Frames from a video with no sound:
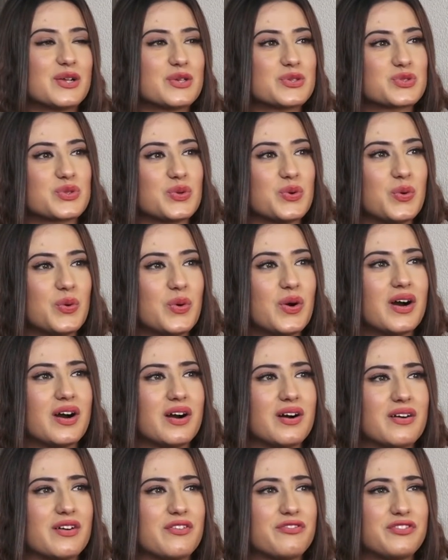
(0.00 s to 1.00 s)
So a
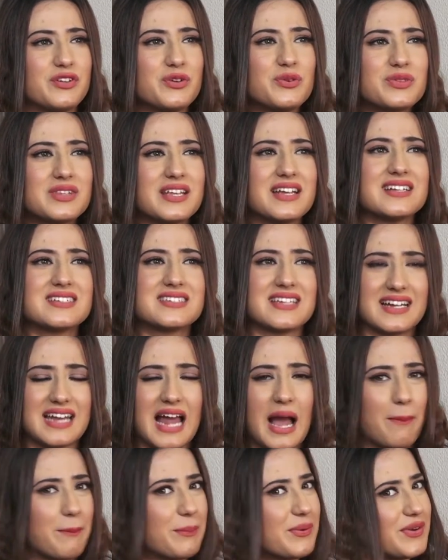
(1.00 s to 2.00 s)
few things had
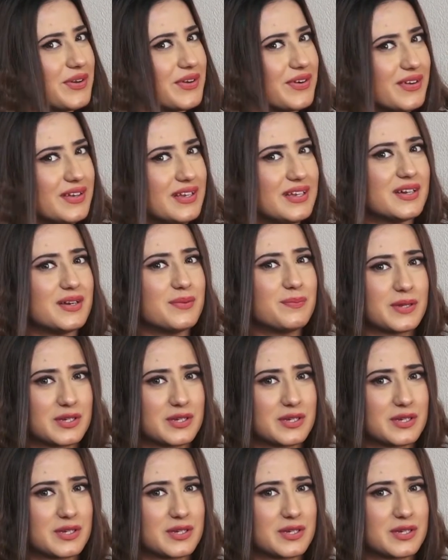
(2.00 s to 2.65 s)
happened earlier